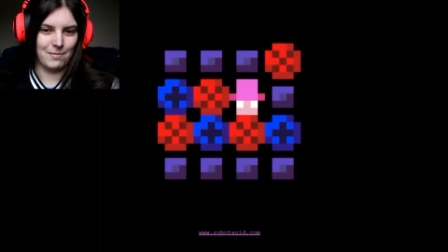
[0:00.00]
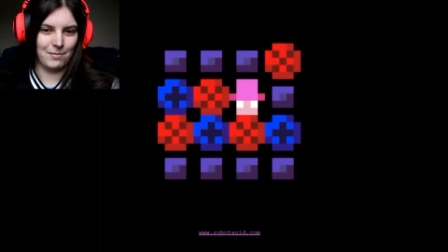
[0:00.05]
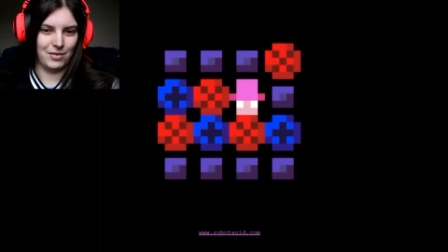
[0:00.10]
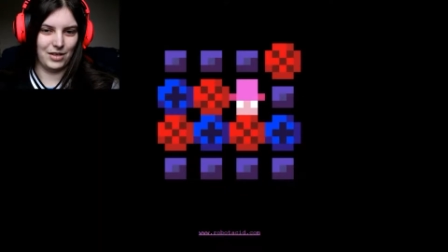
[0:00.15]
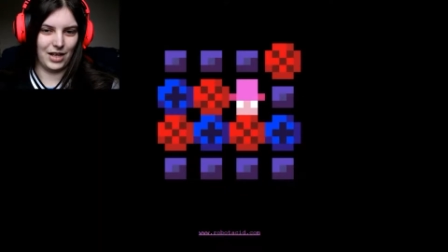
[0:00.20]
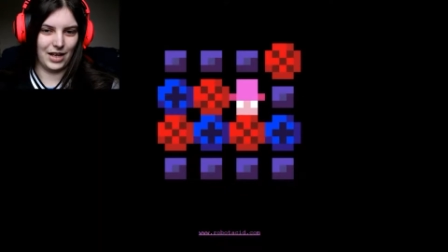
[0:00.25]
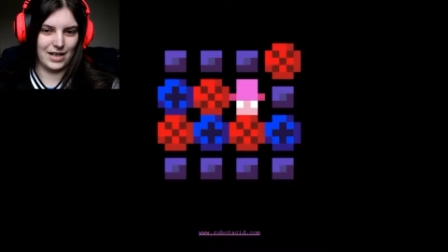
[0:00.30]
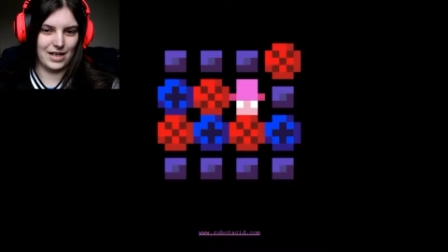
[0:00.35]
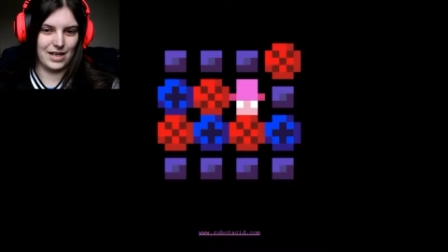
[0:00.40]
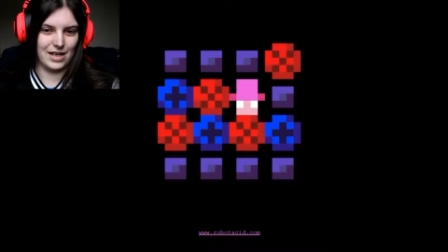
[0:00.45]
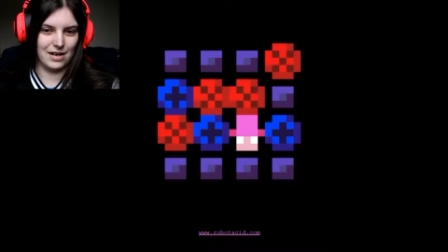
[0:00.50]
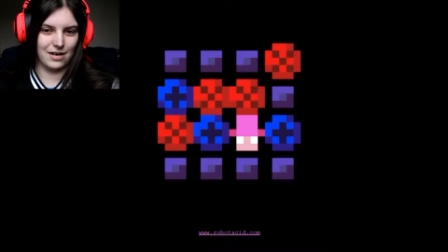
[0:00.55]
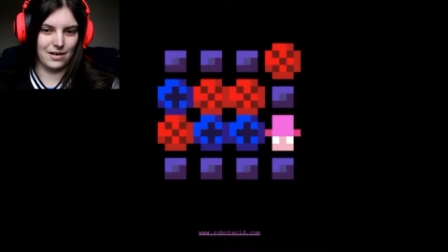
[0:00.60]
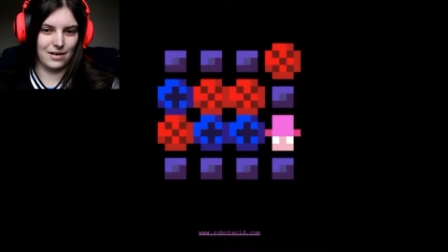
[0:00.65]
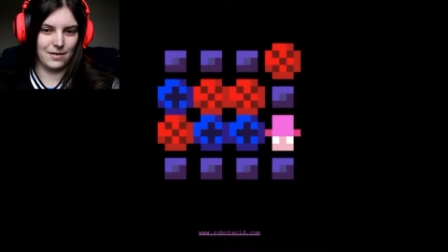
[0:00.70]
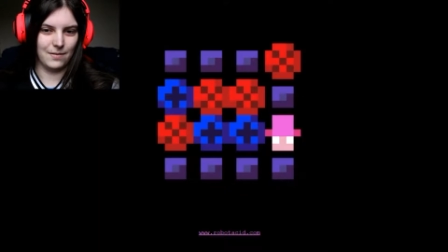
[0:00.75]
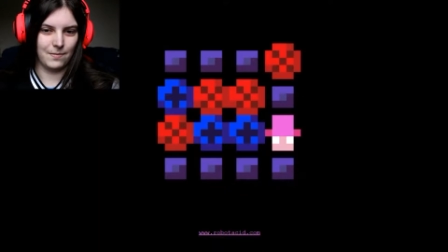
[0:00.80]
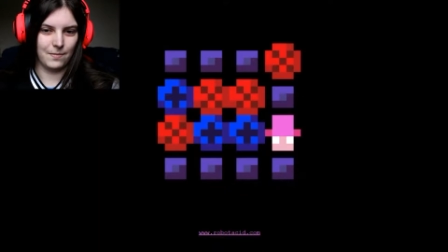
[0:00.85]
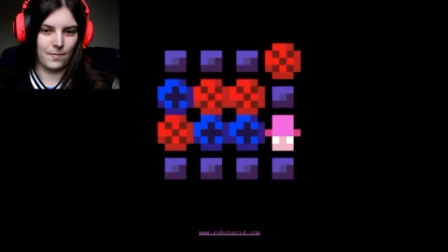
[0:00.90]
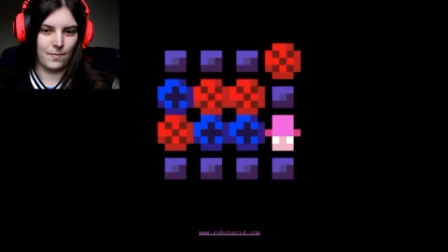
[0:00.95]
uh, that
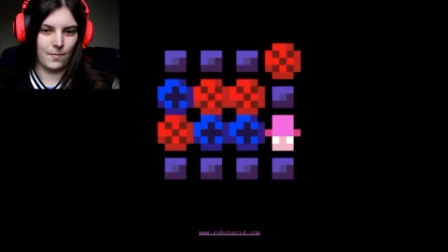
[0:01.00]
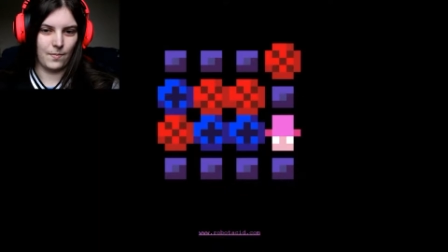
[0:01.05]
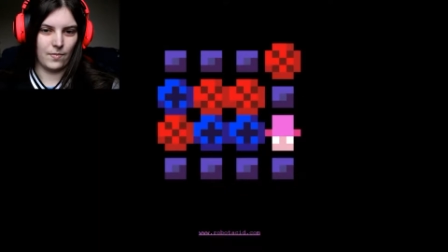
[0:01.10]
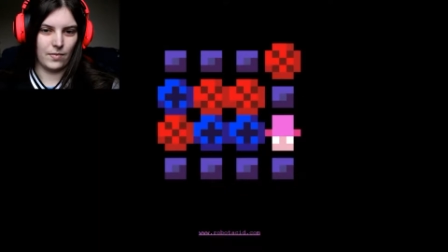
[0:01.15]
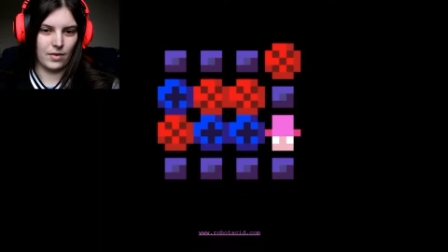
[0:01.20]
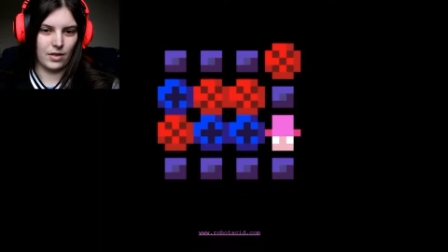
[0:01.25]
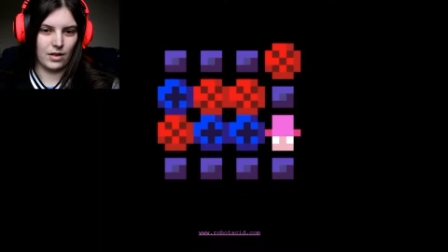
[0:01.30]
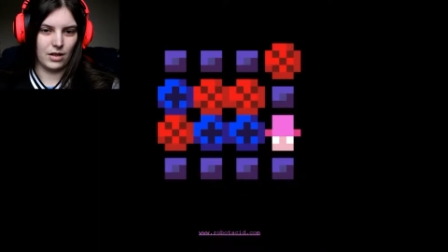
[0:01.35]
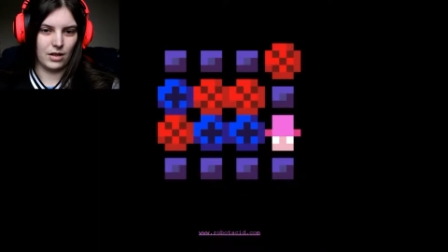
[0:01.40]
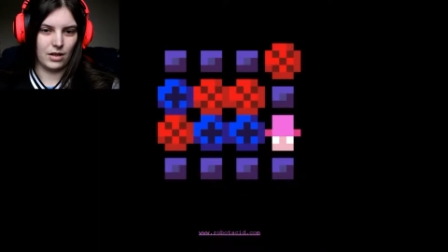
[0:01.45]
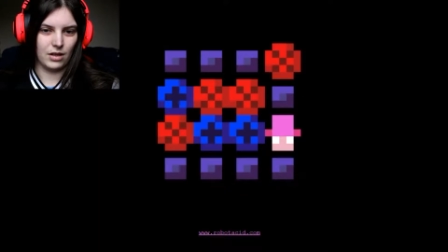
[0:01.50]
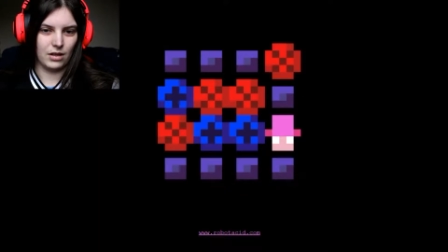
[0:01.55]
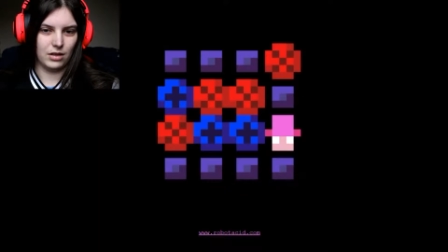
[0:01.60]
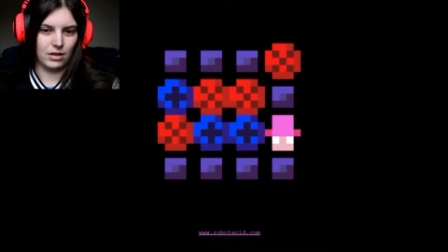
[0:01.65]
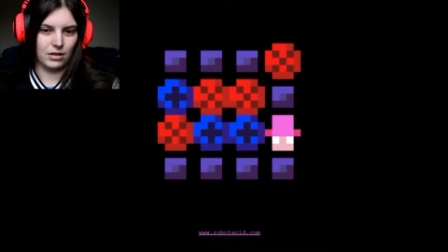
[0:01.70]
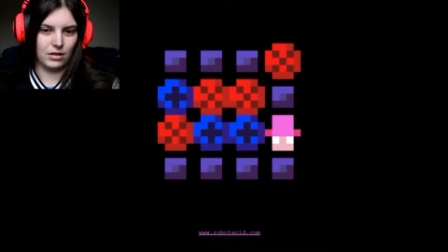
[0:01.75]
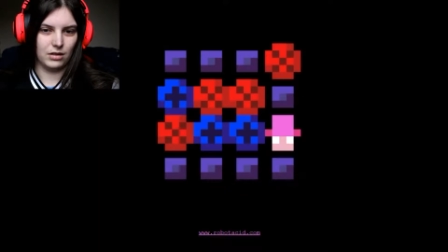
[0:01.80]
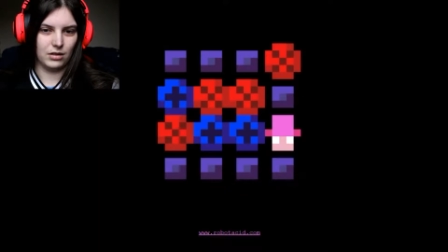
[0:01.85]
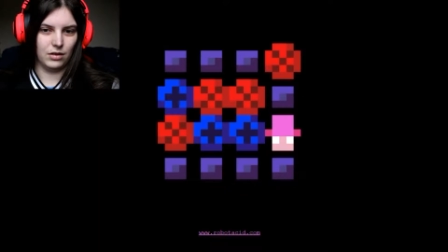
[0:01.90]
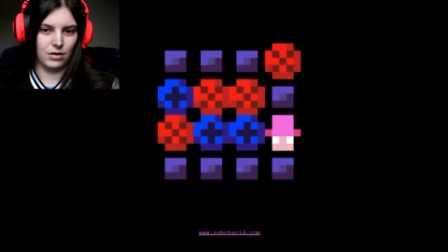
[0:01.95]
here.
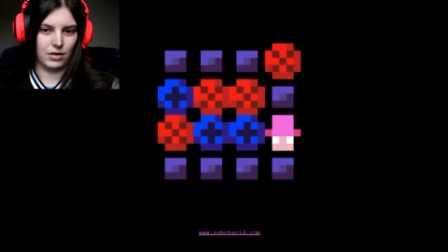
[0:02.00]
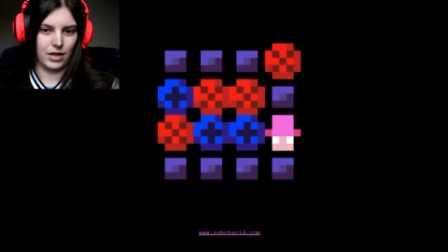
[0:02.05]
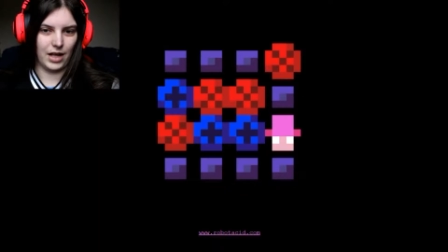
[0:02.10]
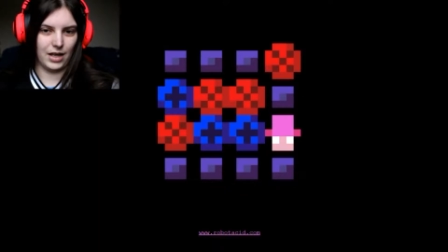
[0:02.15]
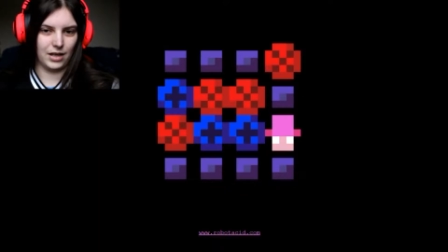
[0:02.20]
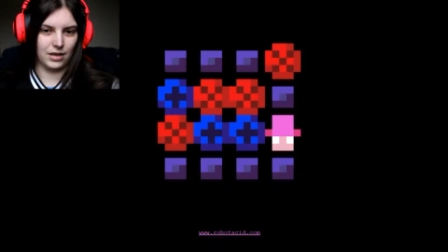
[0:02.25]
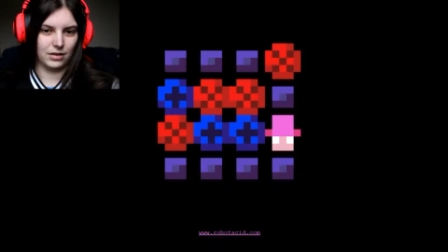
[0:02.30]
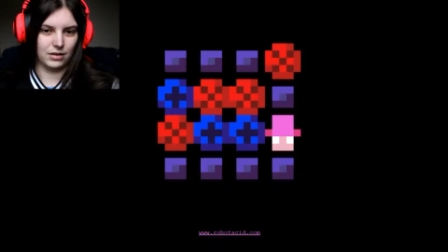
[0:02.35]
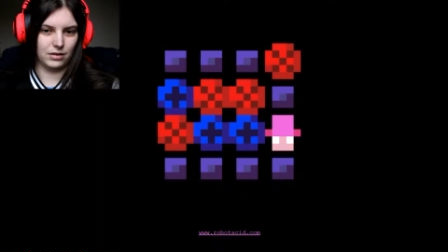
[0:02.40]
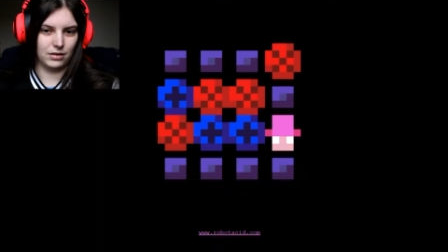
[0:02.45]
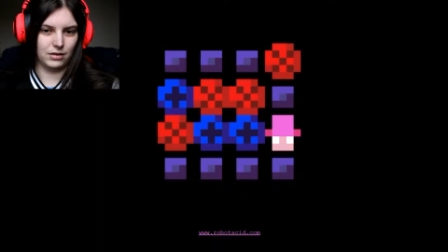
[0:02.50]
Okay.